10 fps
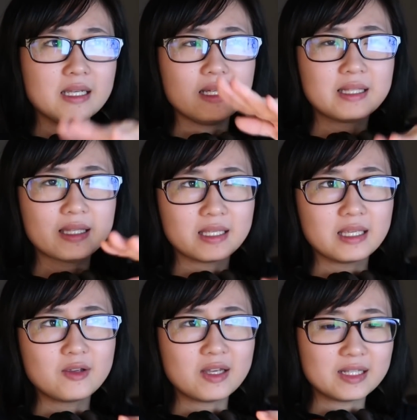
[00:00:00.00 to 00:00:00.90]

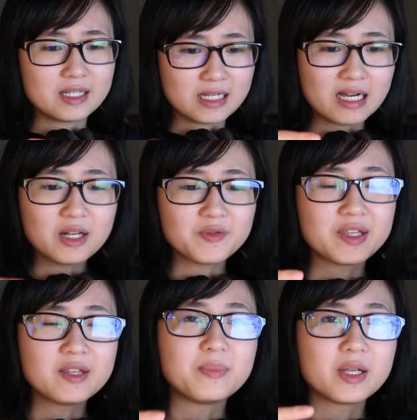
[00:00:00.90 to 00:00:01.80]
you can kind of
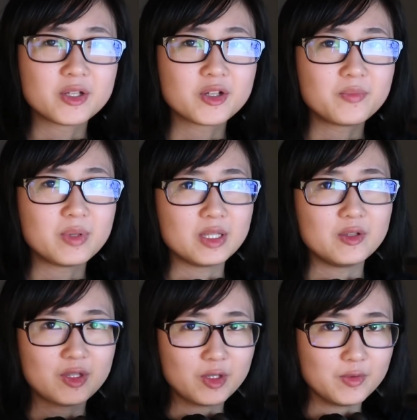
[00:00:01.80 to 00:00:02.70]
see the picture, but
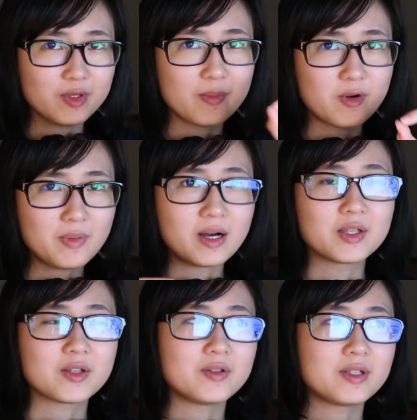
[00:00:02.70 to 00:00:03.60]
you still need more
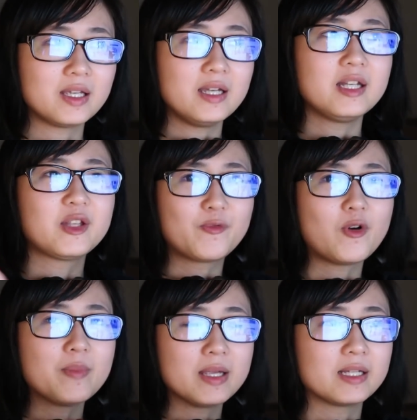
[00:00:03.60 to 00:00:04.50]
puzzles. It's
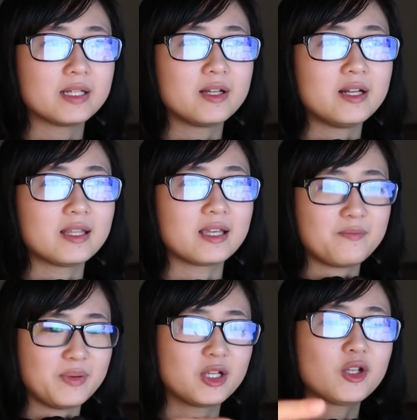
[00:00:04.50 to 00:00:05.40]
forming, like
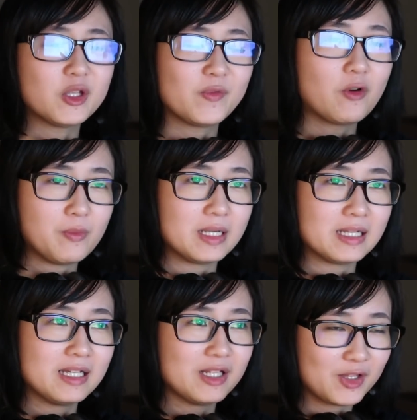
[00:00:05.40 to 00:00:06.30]
a picture is
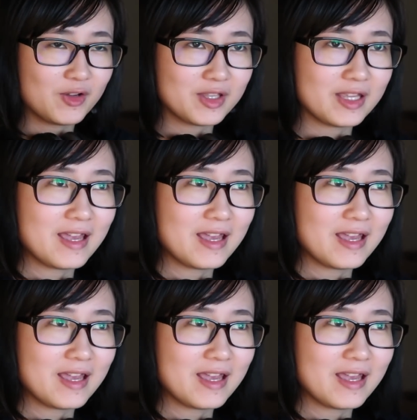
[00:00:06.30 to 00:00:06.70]
forming. It's not